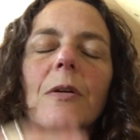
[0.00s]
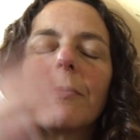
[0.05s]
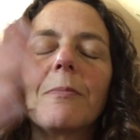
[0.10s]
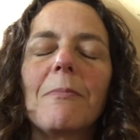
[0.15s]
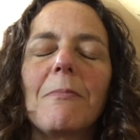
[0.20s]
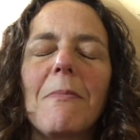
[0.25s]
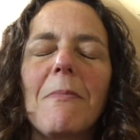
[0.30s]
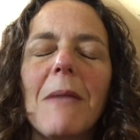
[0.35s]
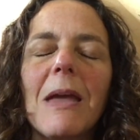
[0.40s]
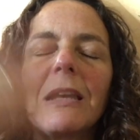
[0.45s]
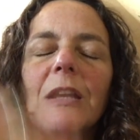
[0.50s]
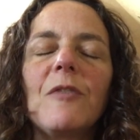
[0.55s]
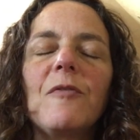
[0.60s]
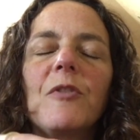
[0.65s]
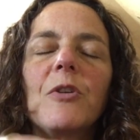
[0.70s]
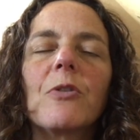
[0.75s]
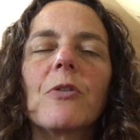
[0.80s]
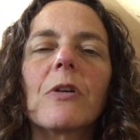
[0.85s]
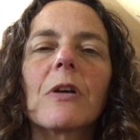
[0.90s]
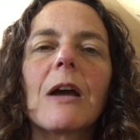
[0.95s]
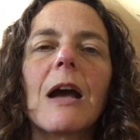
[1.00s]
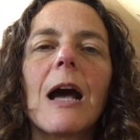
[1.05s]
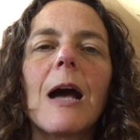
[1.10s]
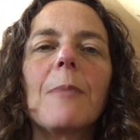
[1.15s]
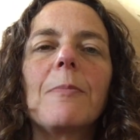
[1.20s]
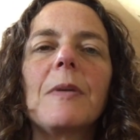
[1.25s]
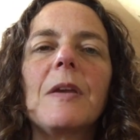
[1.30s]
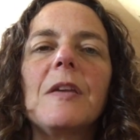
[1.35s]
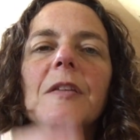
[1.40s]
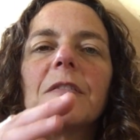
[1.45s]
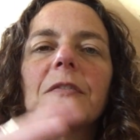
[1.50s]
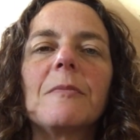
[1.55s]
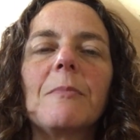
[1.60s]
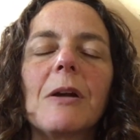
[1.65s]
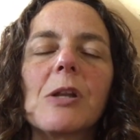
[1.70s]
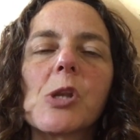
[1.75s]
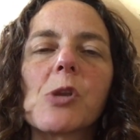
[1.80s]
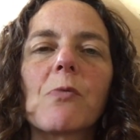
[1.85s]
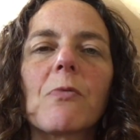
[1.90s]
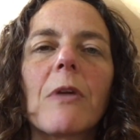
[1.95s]
many fewer copies,
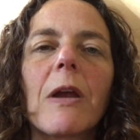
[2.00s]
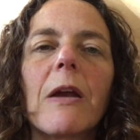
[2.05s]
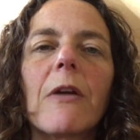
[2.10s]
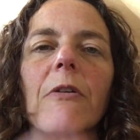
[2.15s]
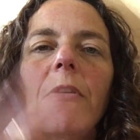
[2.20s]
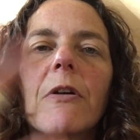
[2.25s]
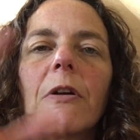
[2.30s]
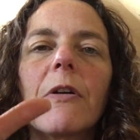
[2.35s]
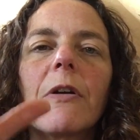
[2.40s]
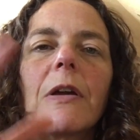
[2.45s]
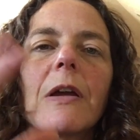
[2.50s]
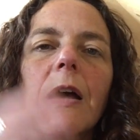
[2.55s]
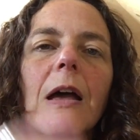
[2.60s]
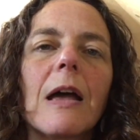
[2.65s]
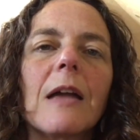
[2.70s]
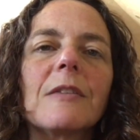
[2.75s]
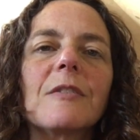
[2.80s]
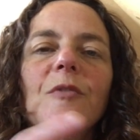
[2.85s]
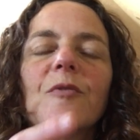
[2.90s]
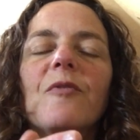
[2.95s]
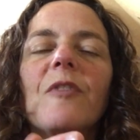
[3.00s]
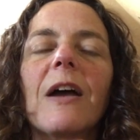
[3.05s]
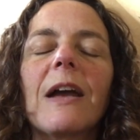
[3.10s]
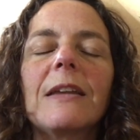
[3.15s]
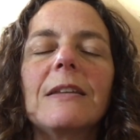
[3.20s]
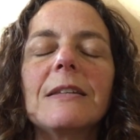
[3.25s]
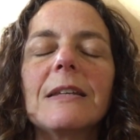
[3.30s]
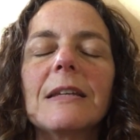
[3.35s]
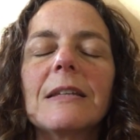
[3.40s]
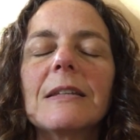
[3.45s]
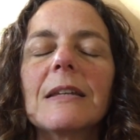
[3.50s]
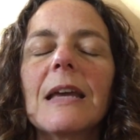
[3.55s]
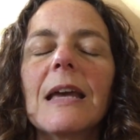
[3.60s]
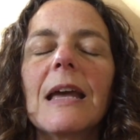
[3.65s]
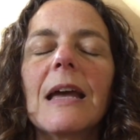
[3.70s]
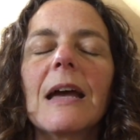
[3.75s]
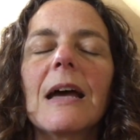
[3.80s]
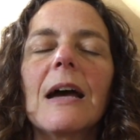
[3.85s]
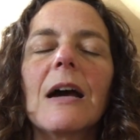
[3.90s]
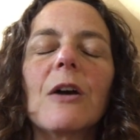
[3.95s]
much rarer to find it
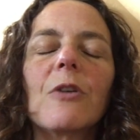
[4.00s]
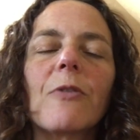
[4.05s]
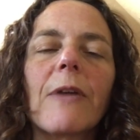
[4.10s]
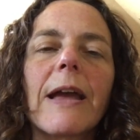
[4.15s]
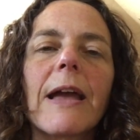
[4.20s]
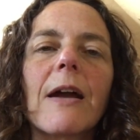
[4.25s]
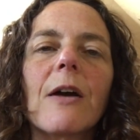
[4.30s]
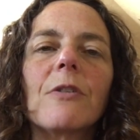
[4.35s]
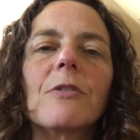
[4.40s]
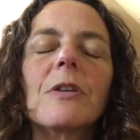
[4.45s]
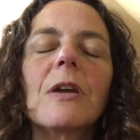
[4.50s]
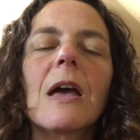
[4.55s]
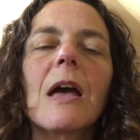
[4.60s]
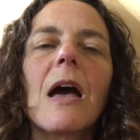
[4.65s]
around,